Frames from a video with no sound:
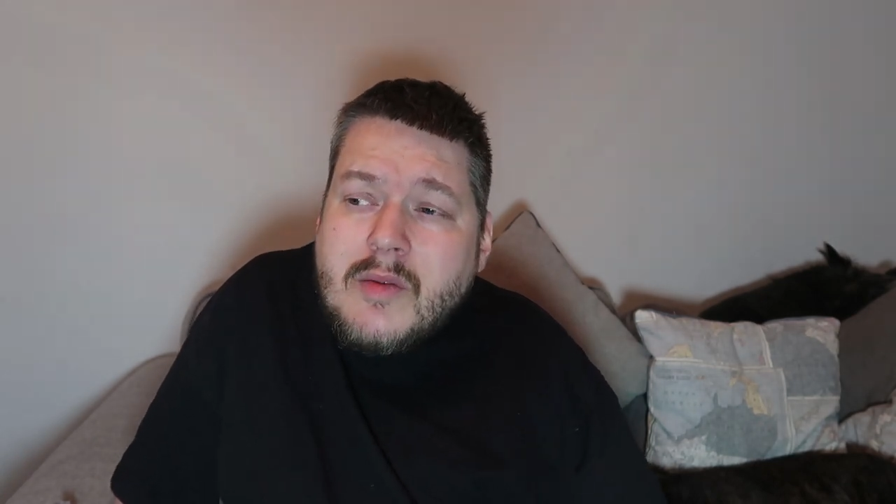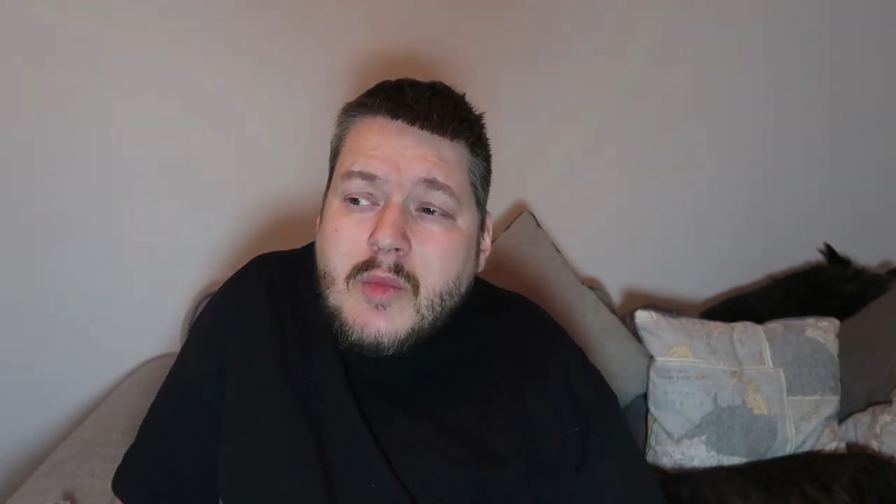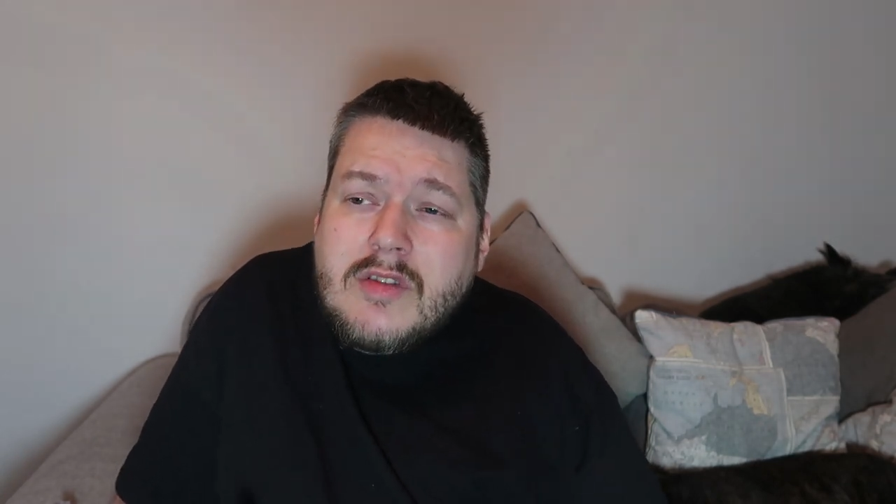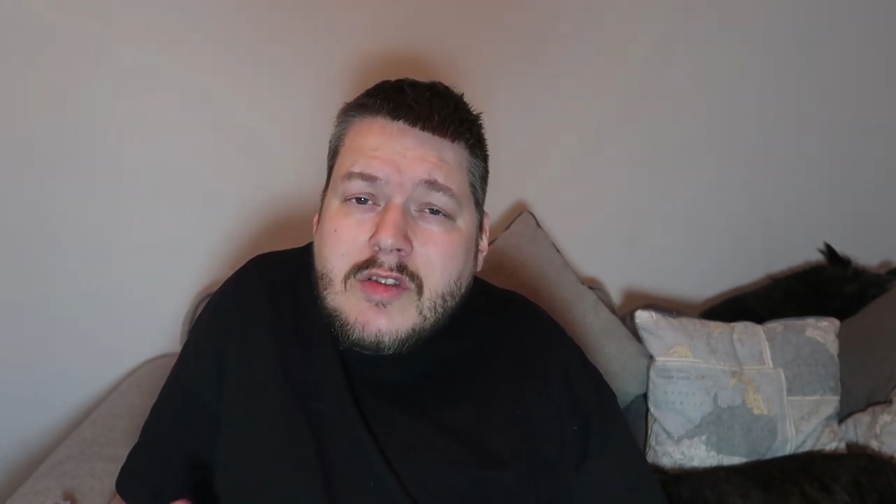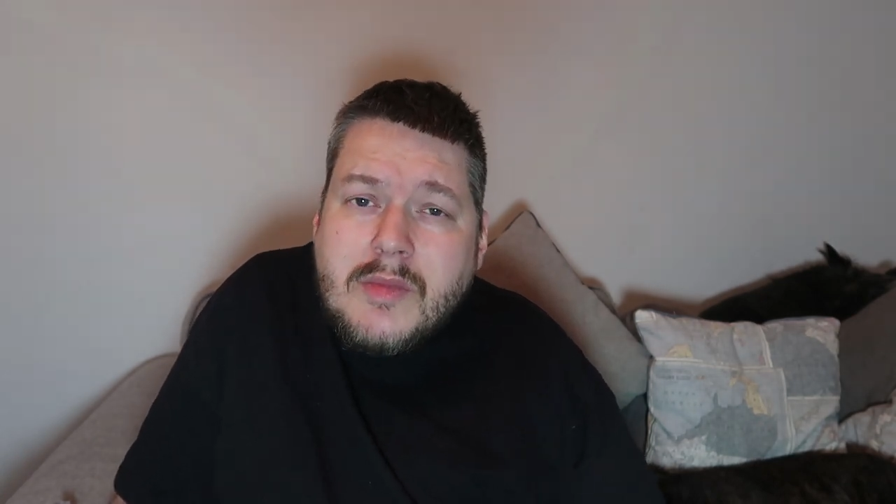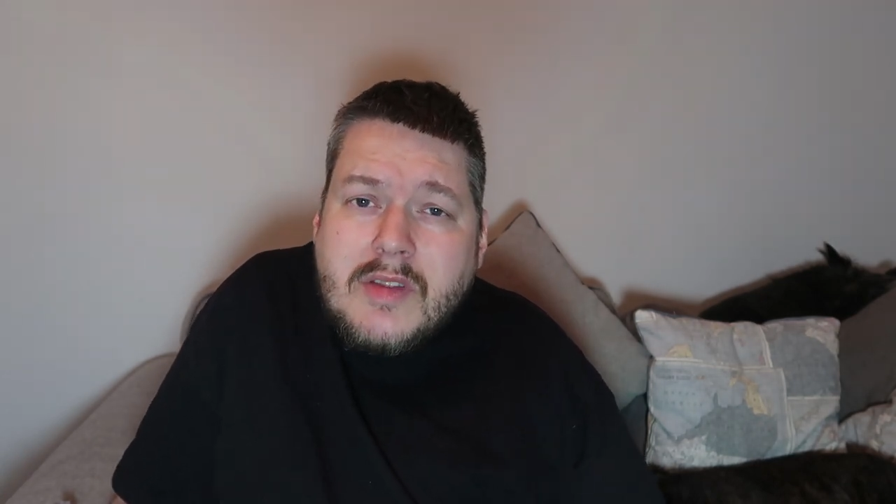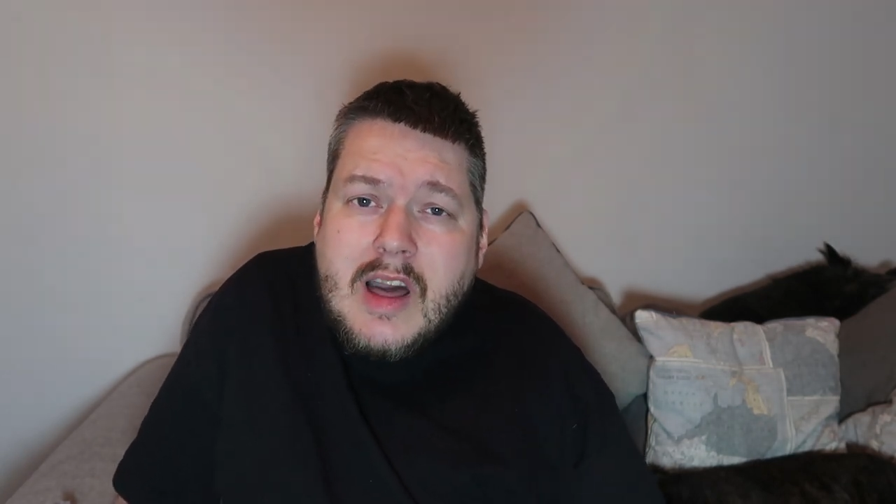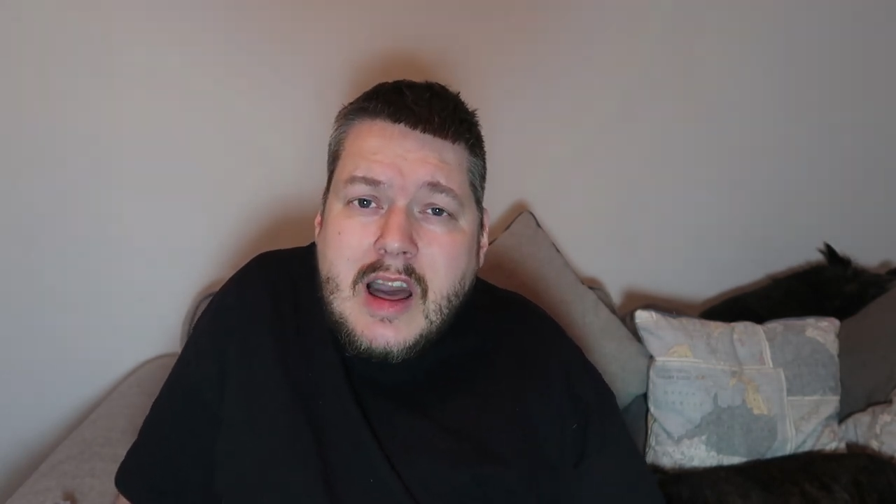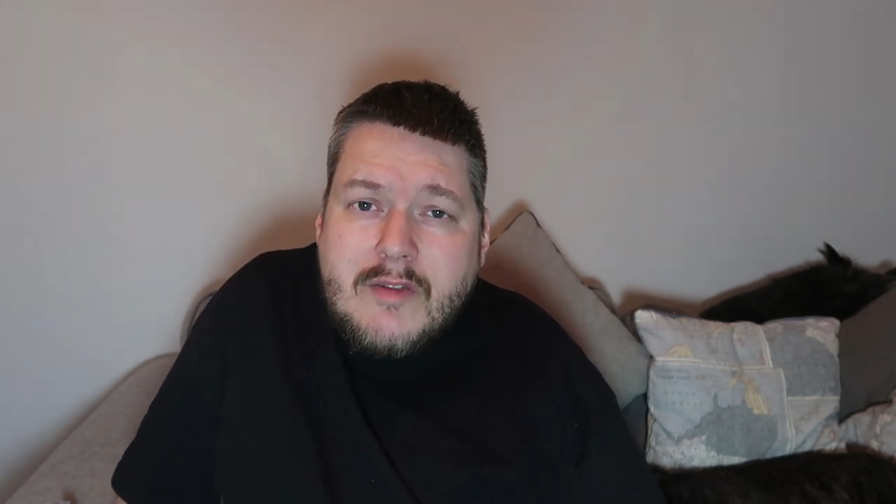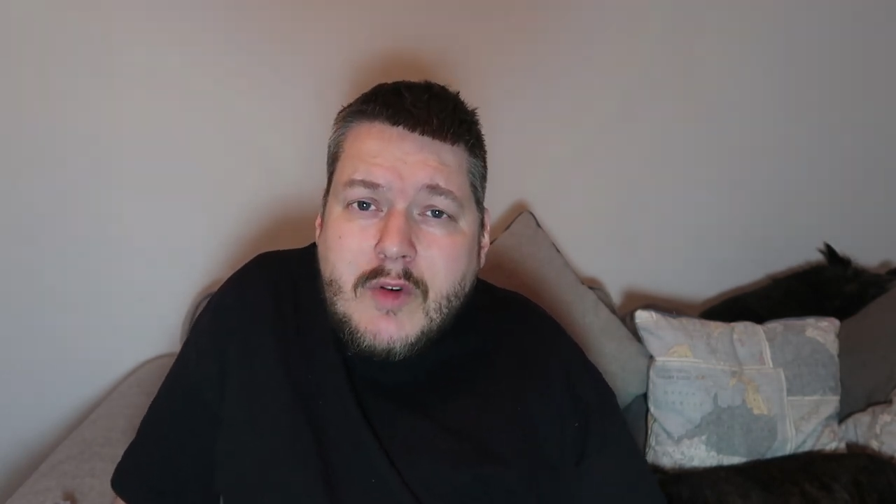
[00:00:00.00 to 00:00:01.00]
It was something
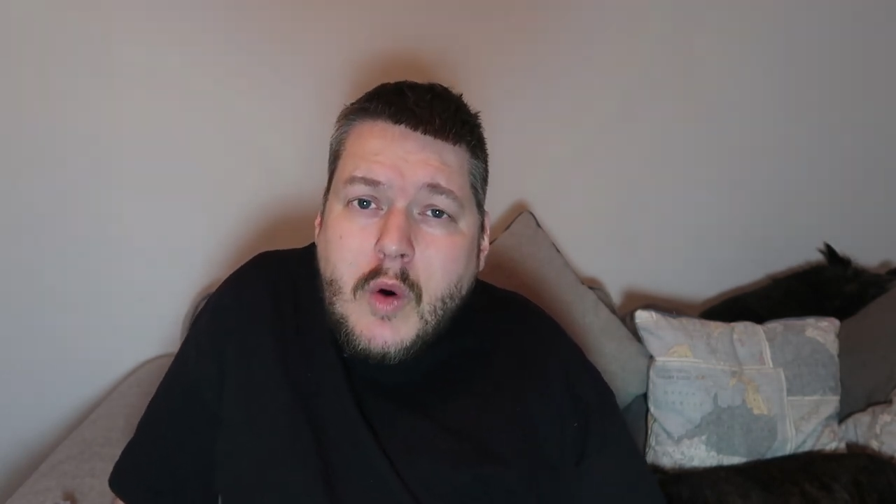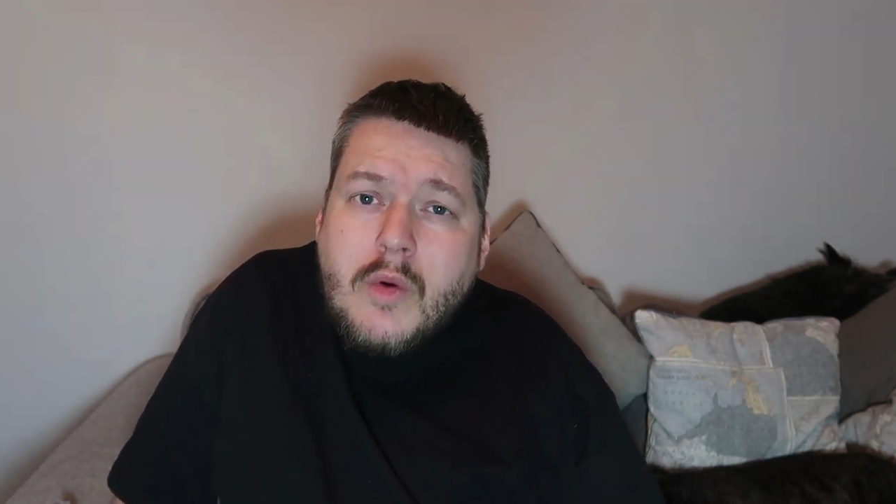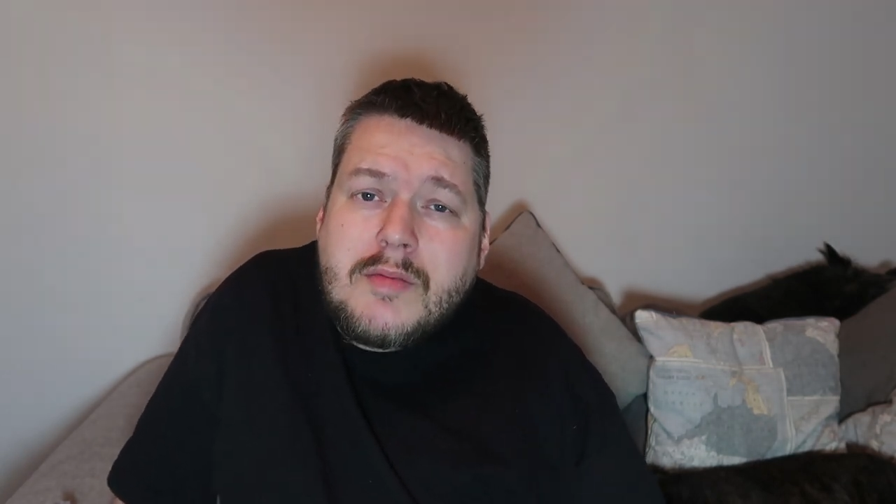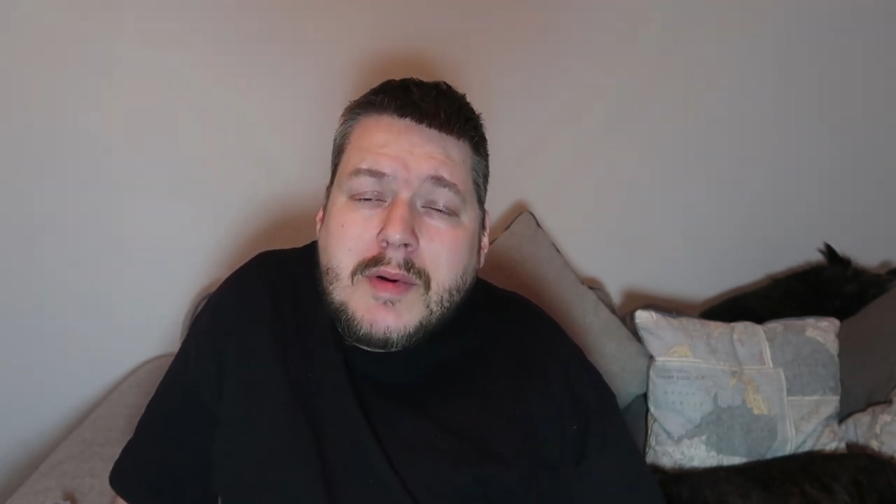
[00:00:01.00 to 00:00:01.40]
that I've always